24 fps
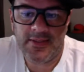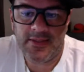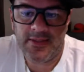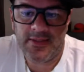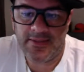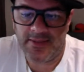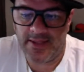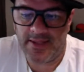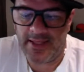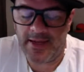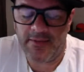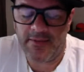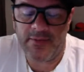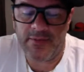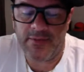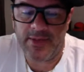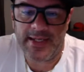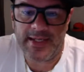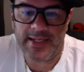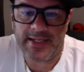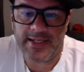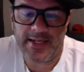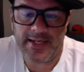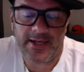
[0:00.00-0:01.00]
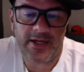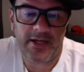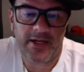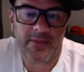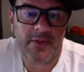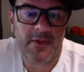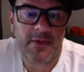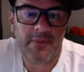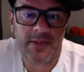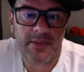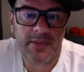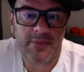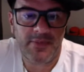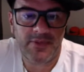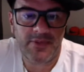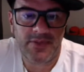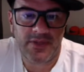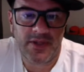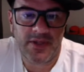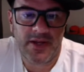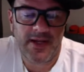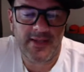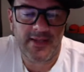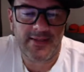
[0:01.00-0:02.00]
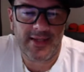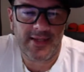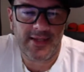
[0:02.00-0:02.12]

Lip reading: because I never really cared about people's signs.